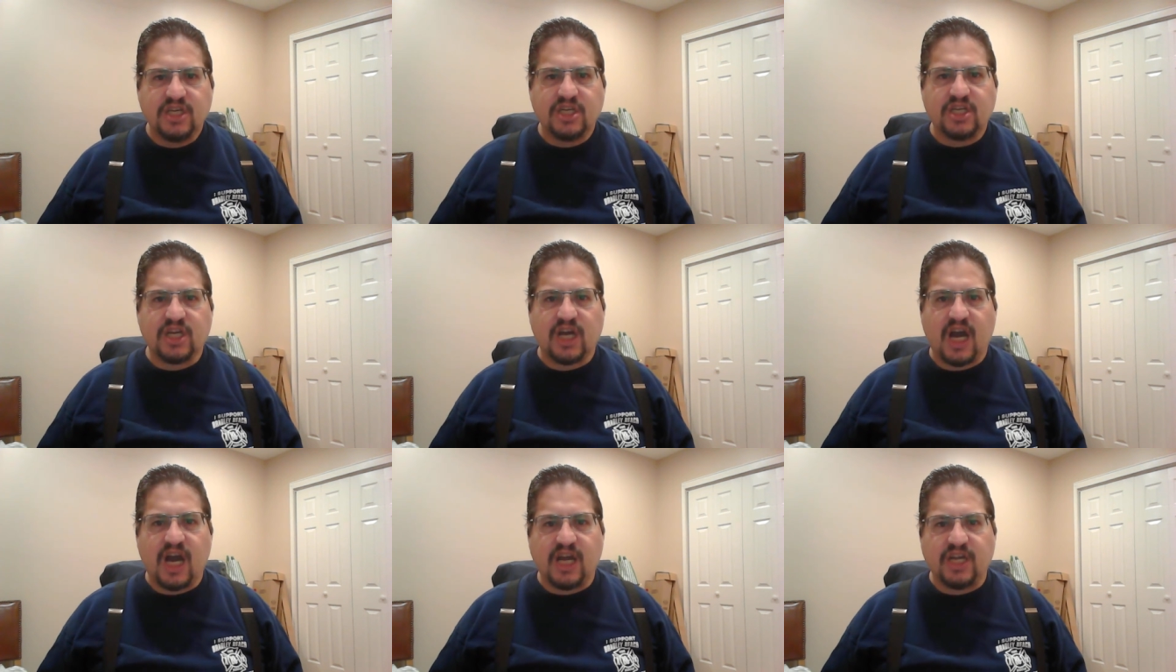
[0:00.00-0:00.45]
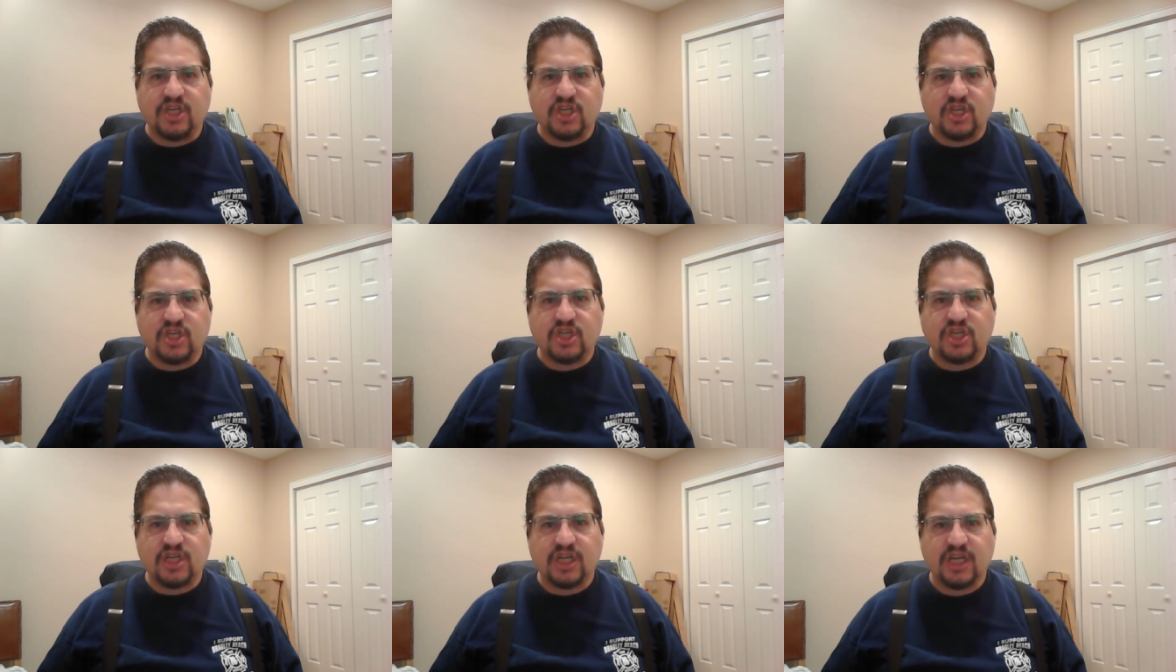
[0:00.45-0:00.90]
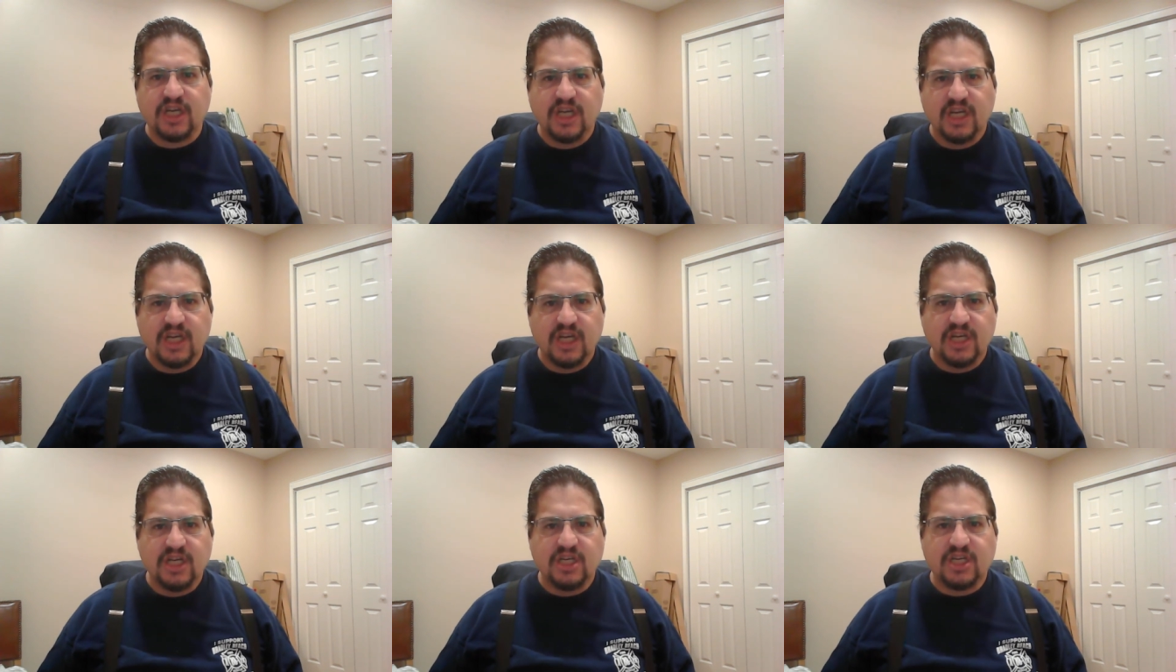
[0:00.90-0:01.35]
touched,
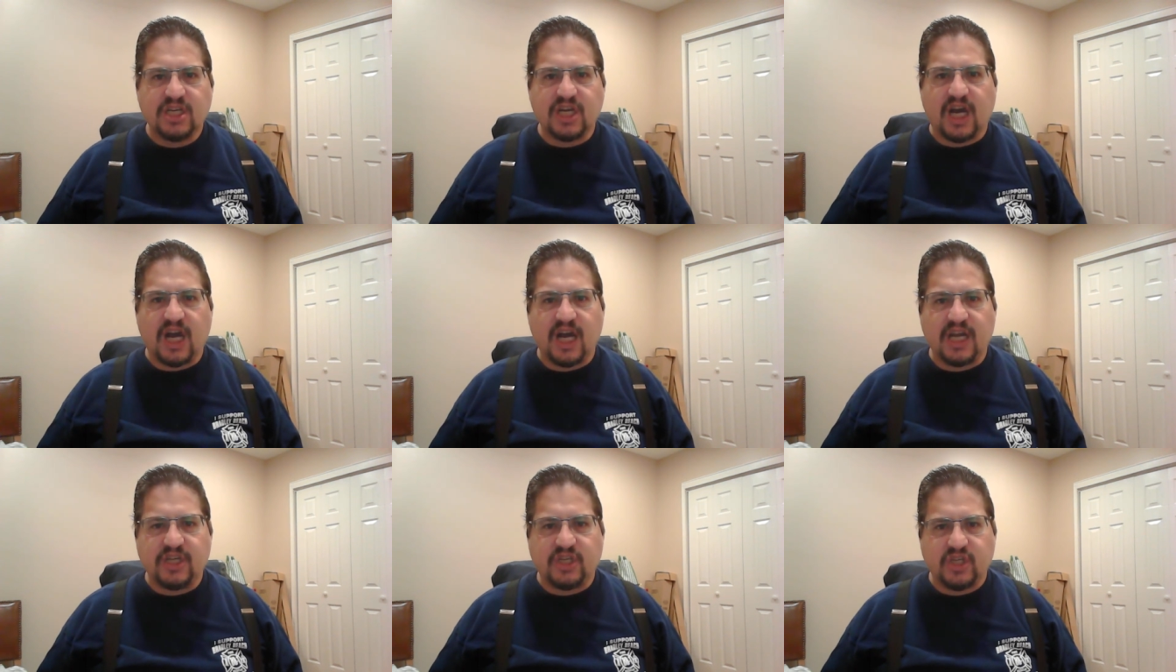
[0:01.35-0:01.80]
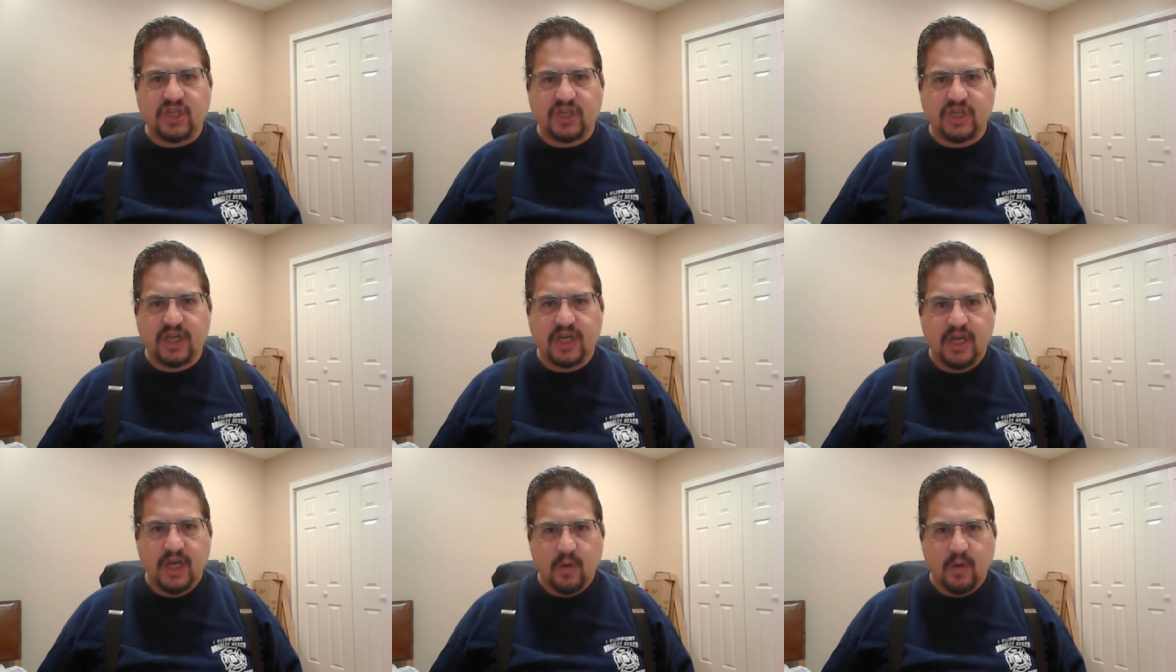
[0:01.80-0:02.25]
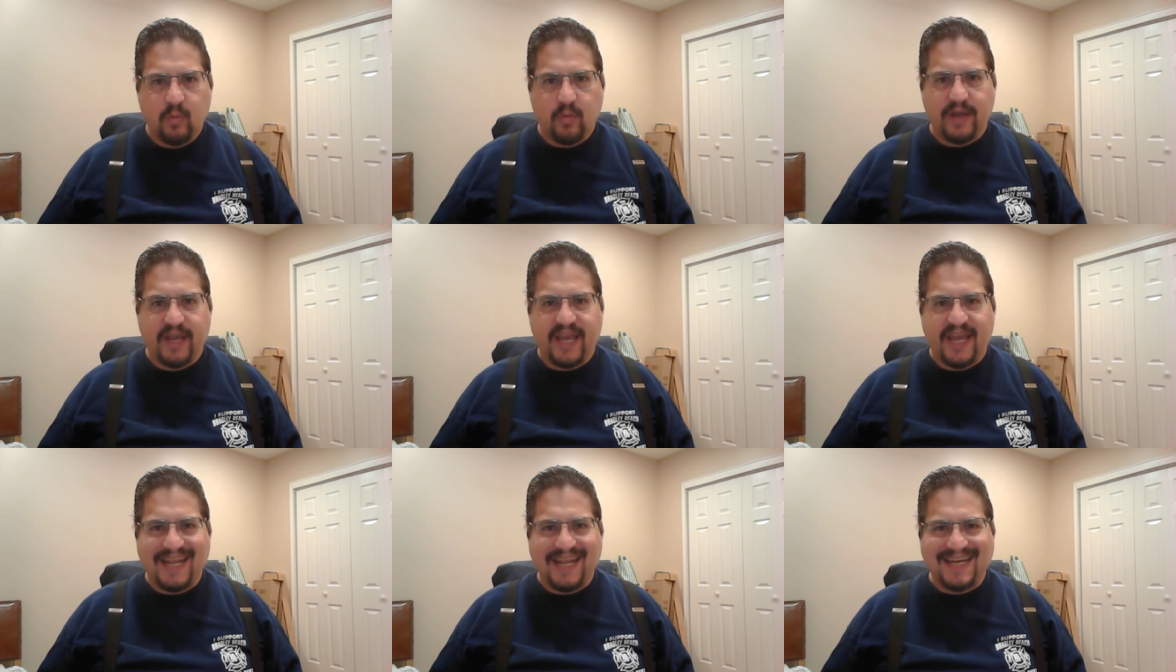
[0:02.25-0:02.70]
touched.
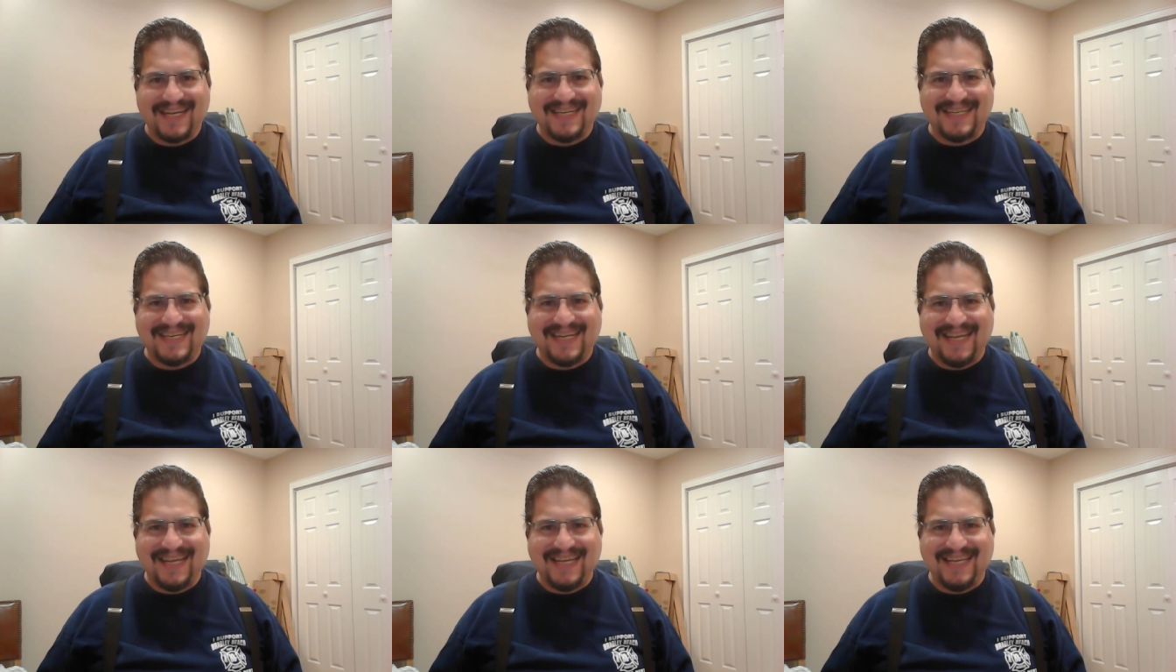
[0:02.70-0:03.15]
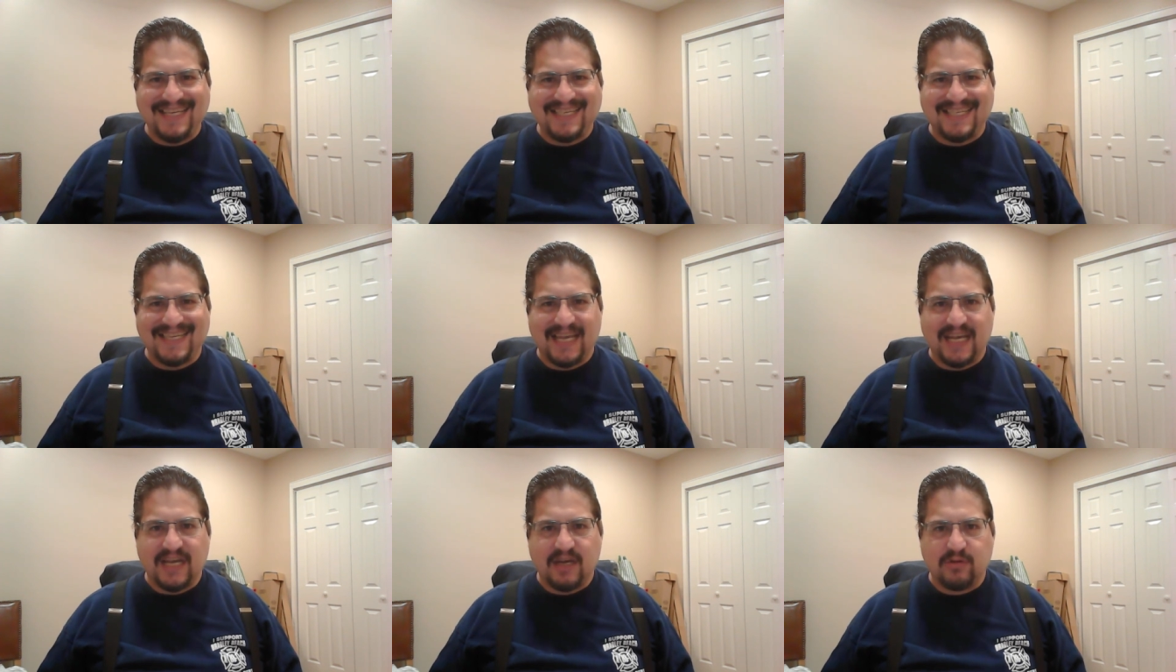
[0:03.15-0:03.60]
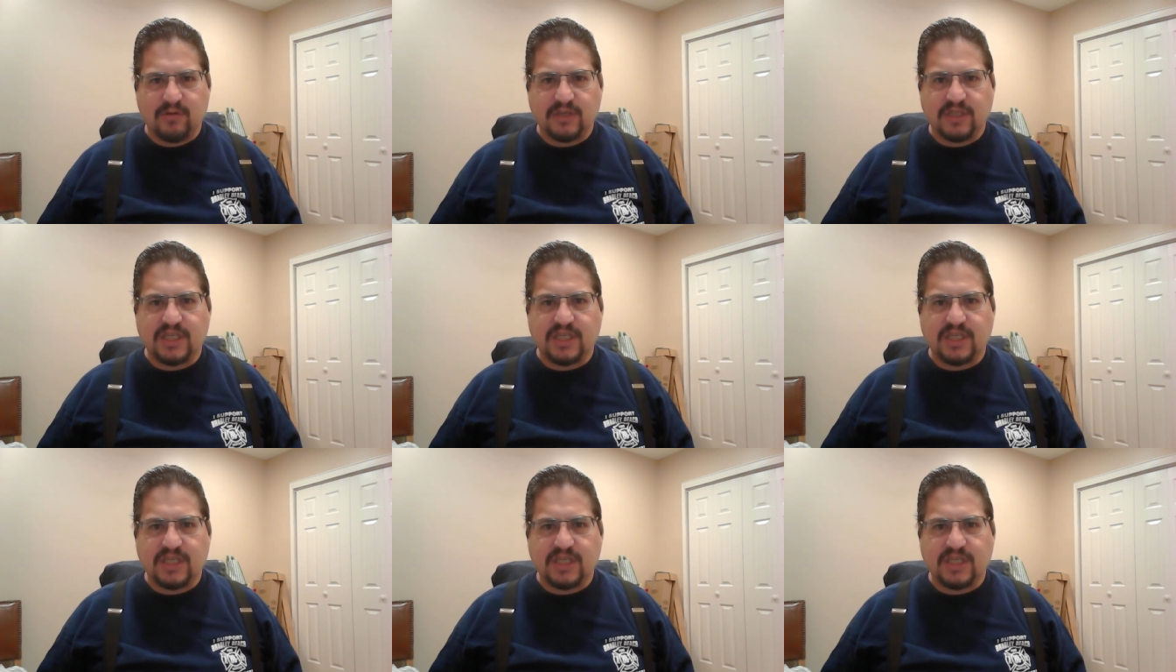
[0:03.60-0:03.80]
We add a T sound.